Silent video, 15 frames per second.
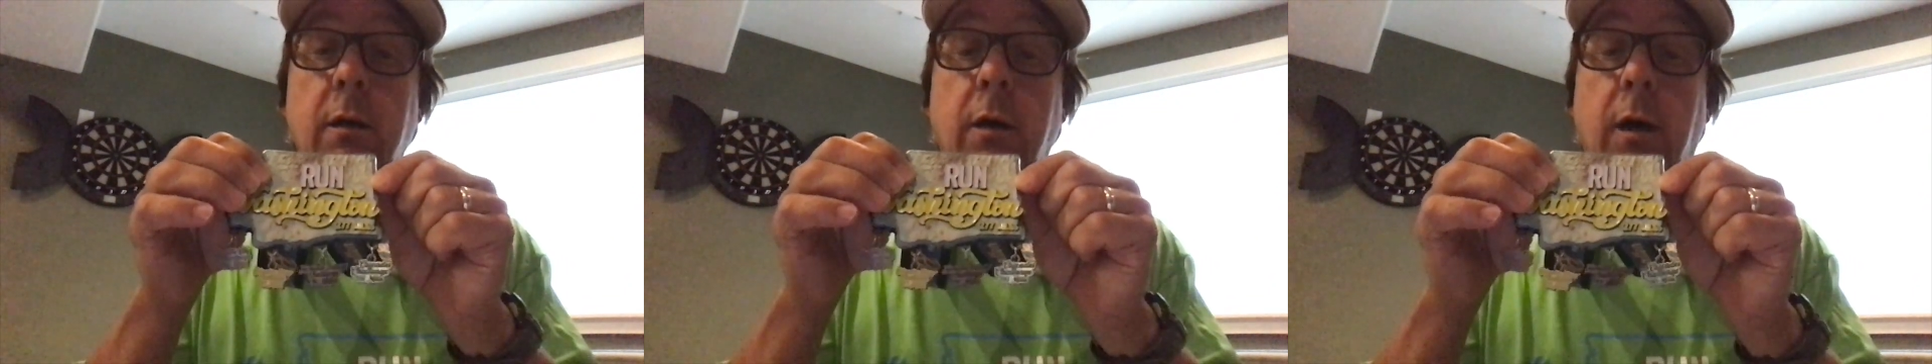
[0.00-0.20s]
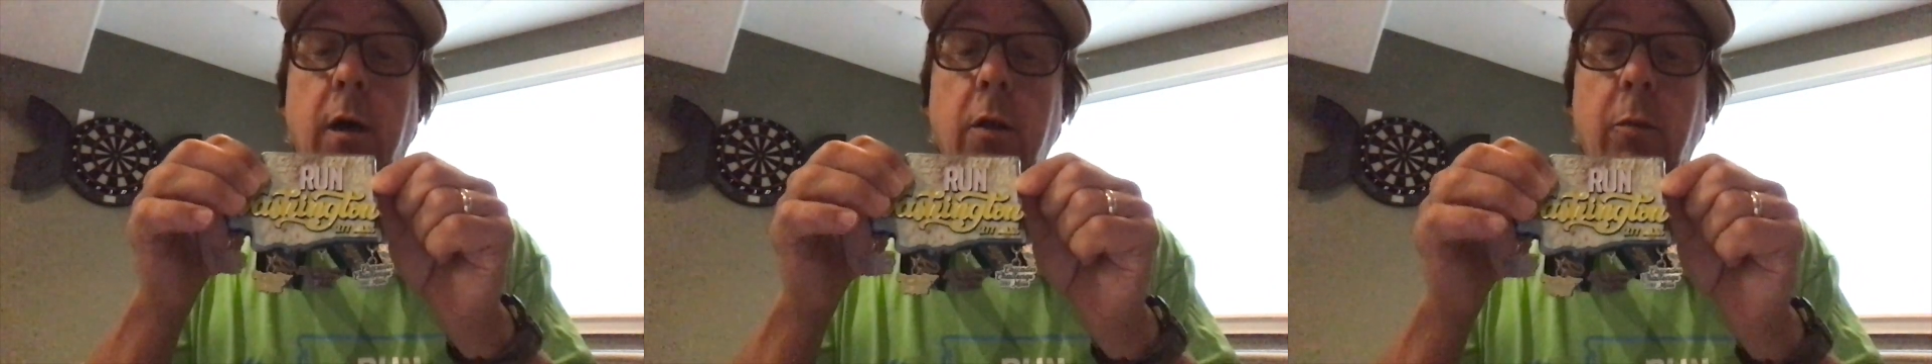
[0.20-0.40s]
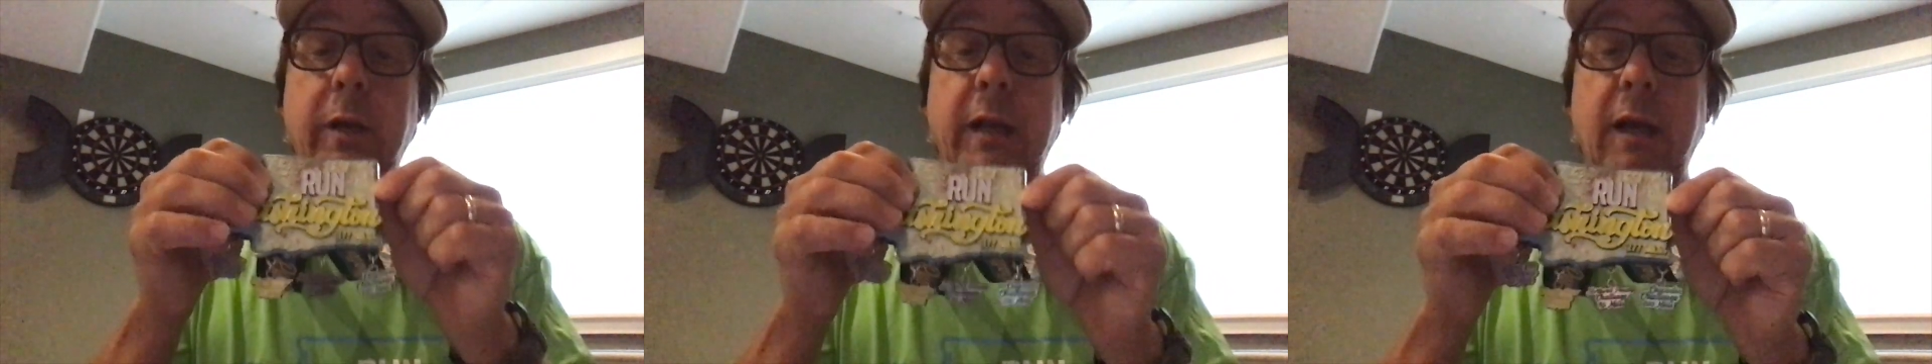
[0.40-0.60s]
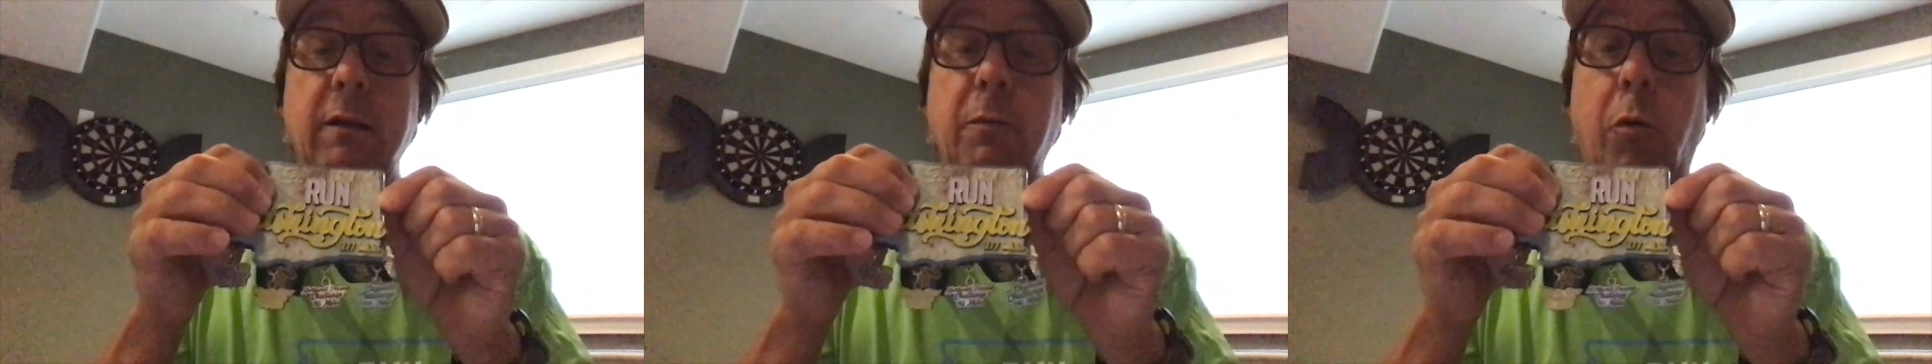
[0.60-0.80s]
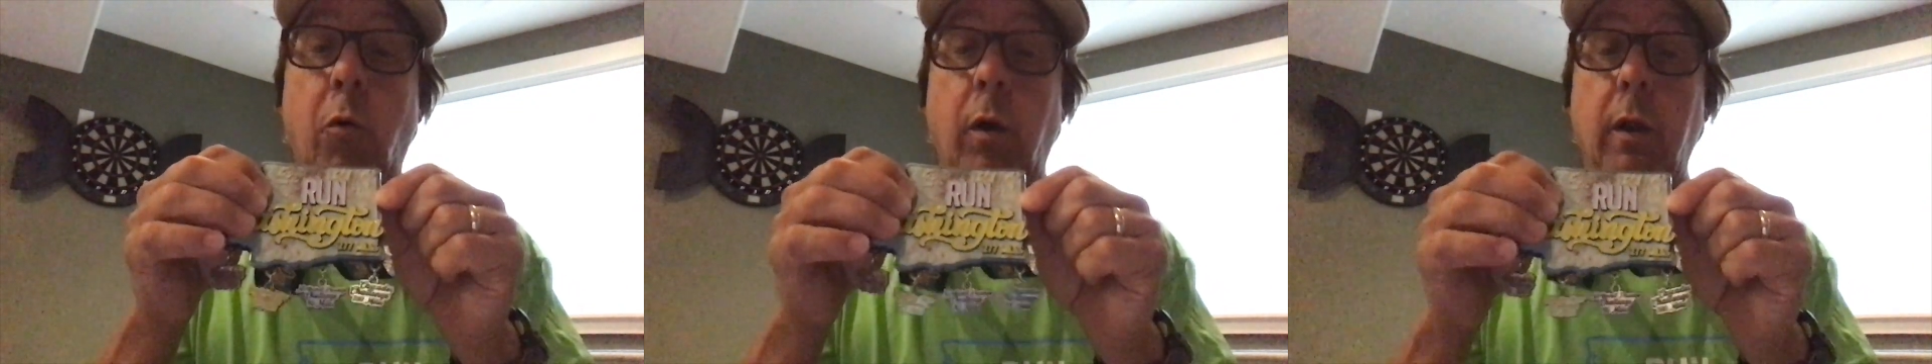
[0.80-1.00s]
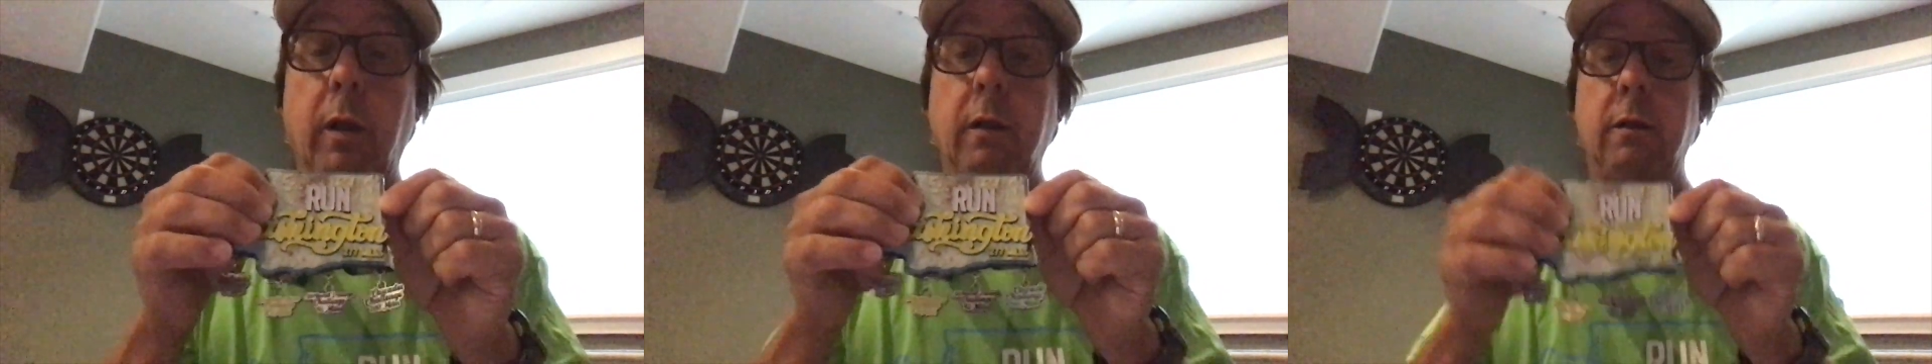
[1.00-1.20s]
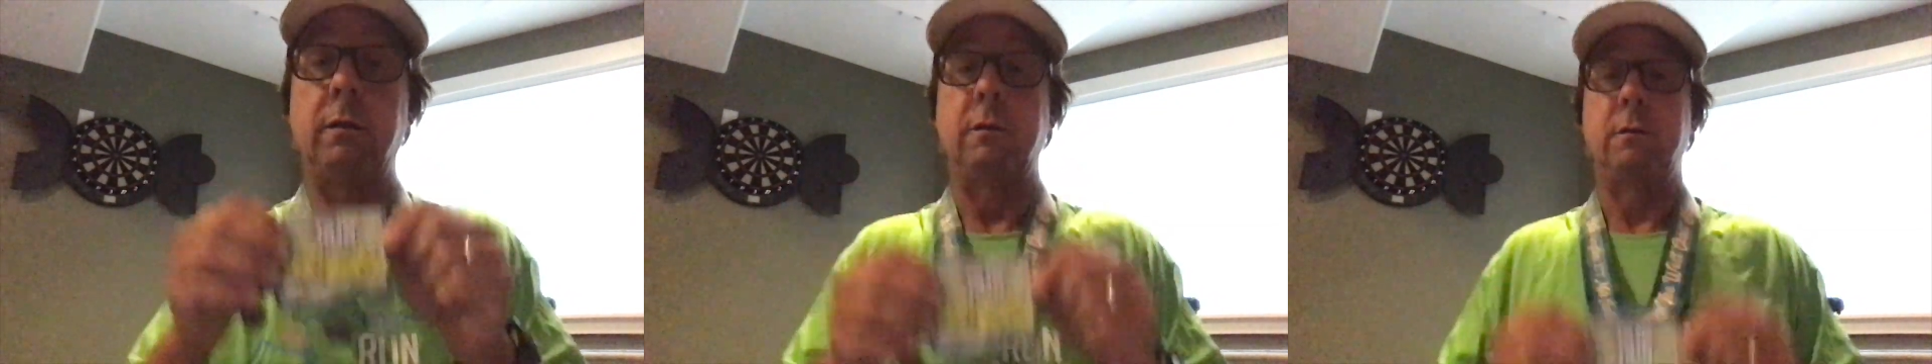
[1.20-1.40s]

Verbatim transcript: all the way down to Portland,